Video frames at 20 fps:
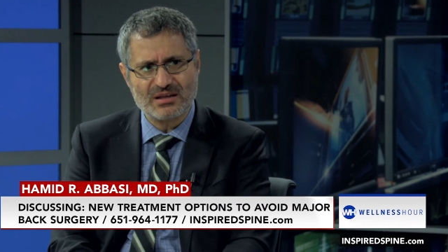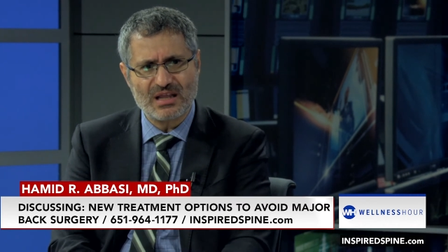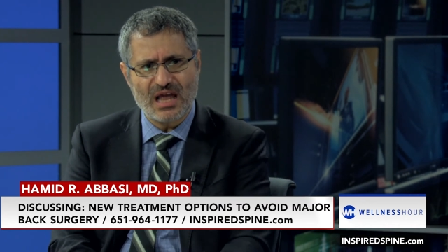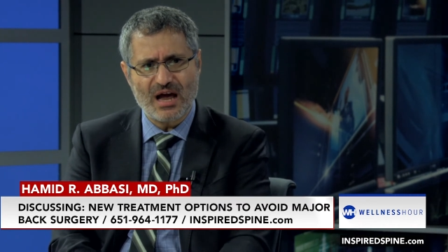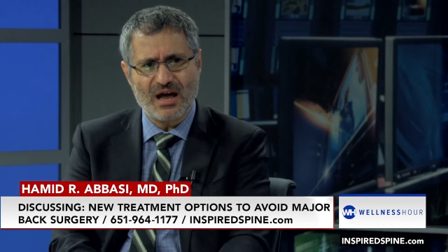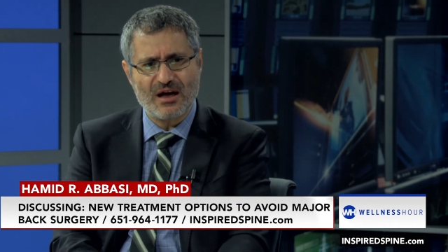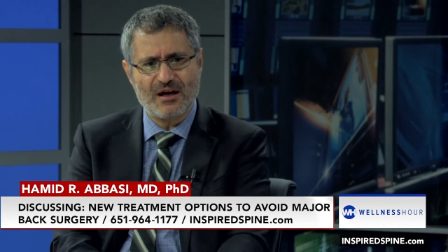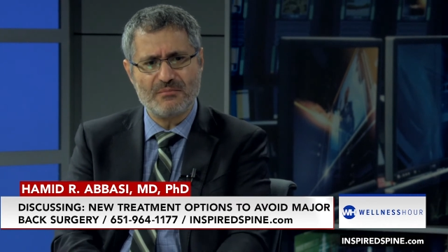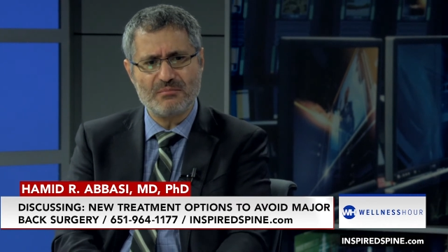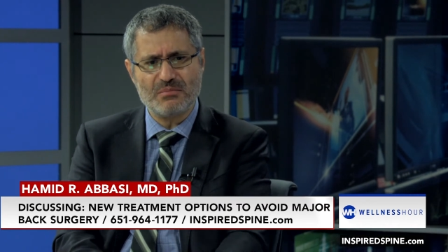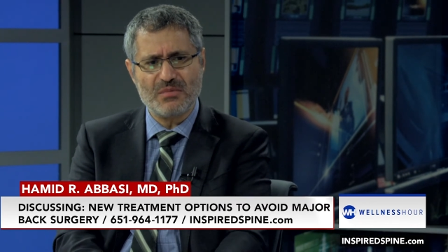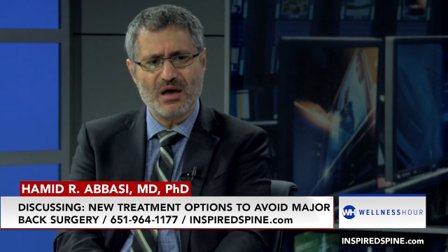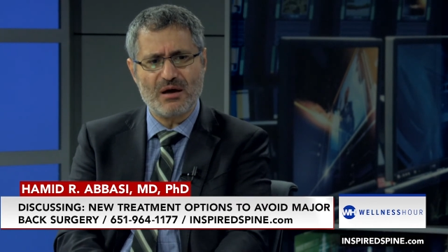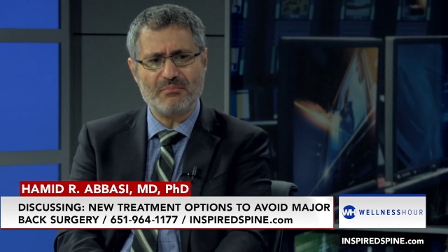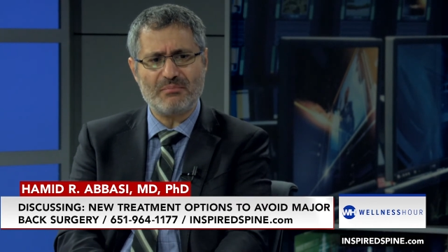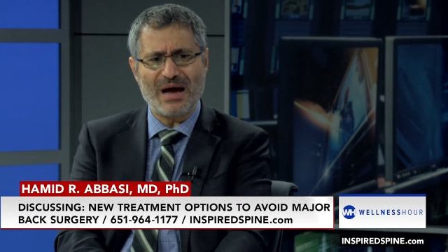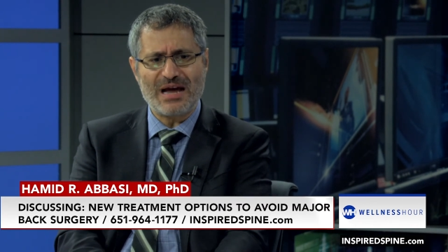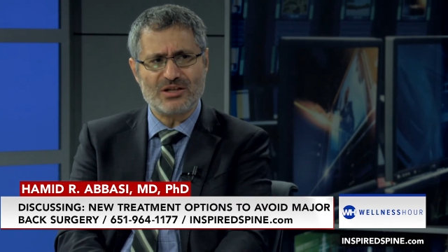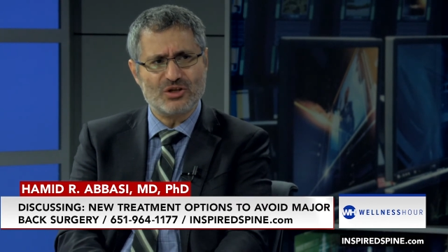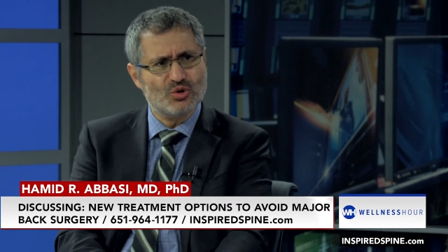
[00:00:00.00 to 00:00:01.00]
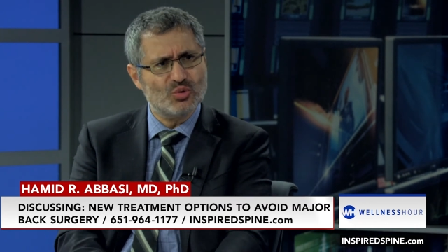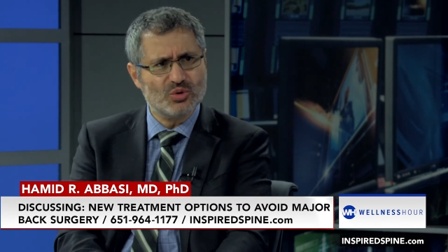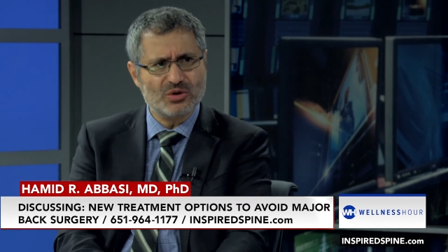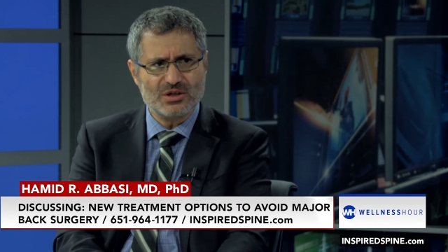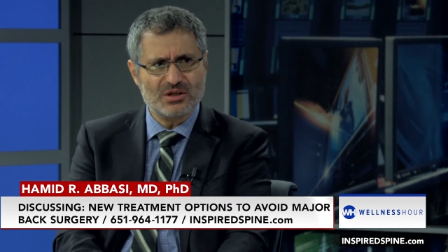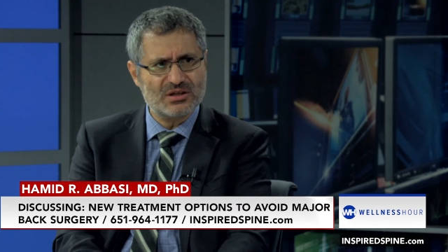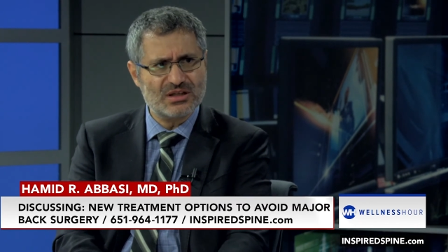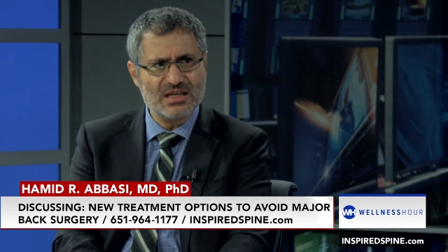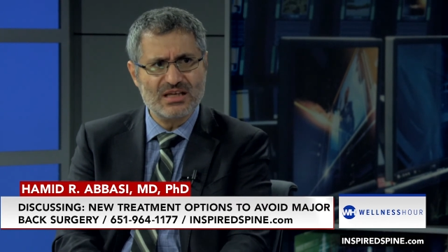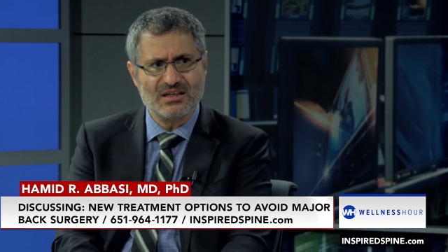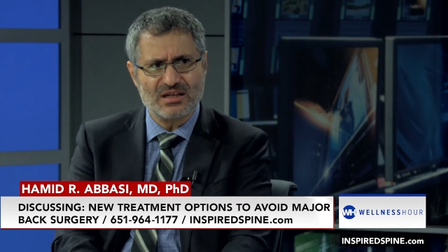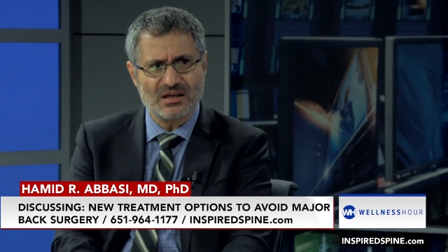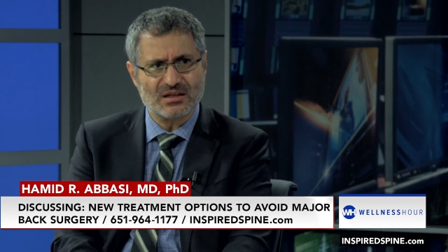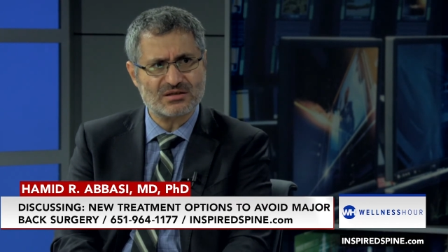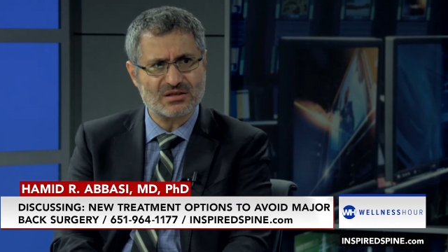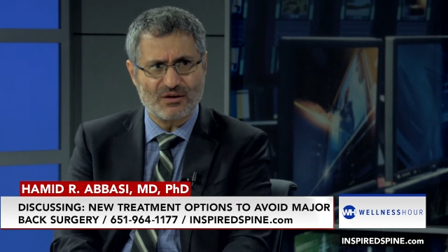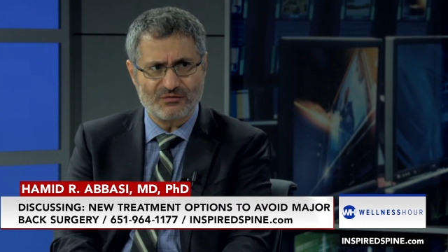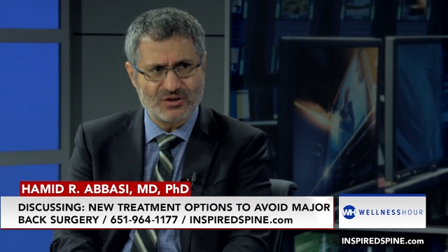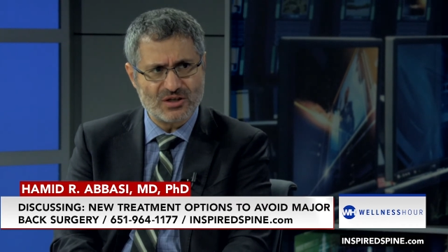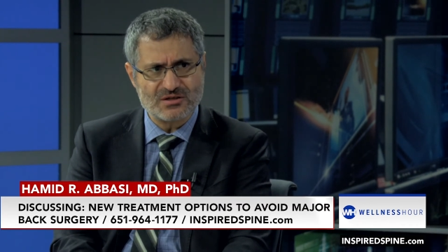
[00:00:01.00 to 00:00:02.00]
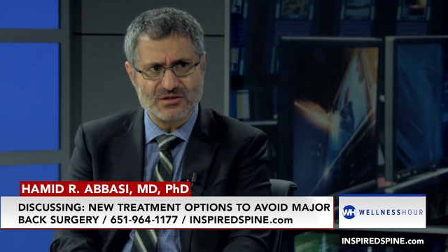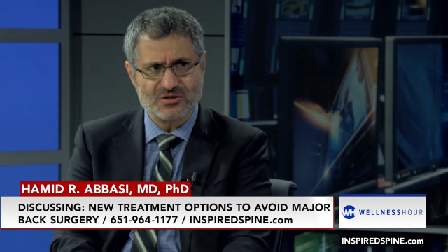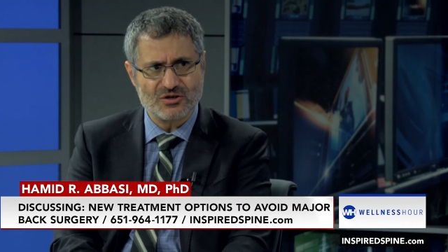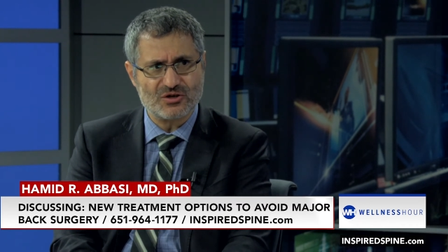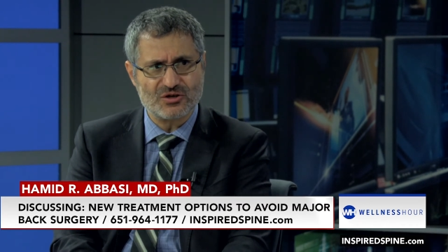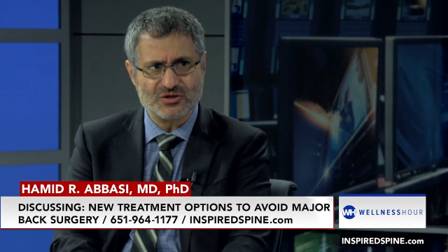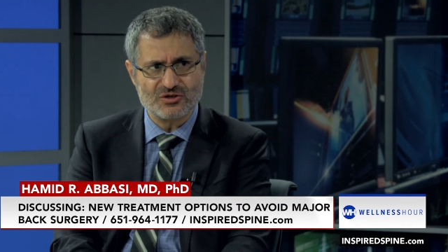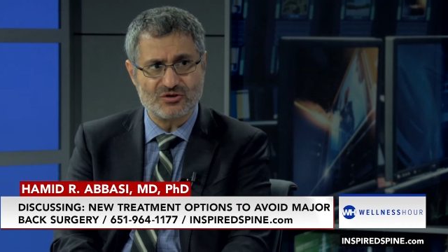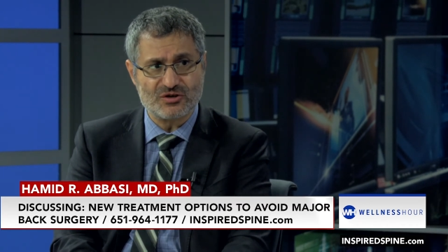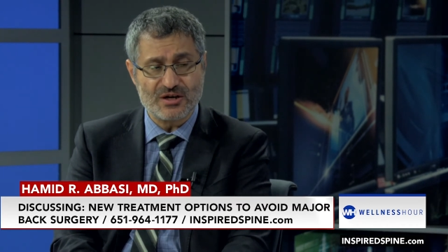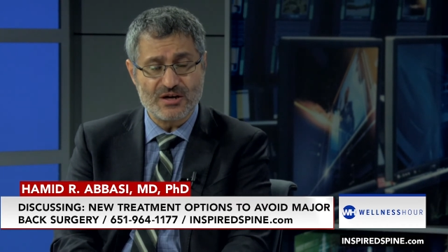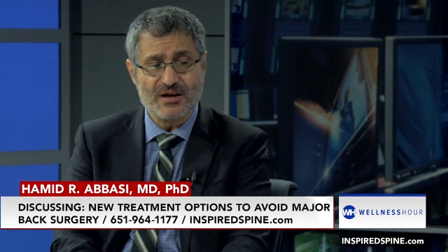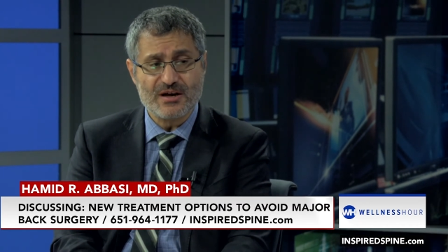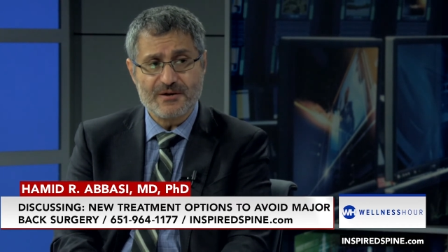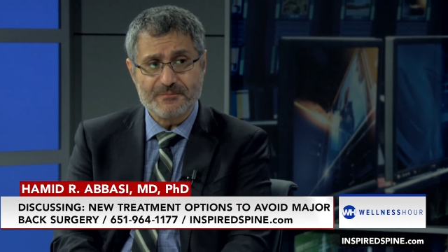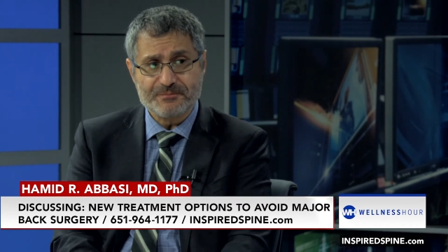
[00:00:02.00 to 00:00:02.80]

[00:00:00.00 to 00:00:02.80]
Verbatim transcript: the, um, uh, minute details of the surgery.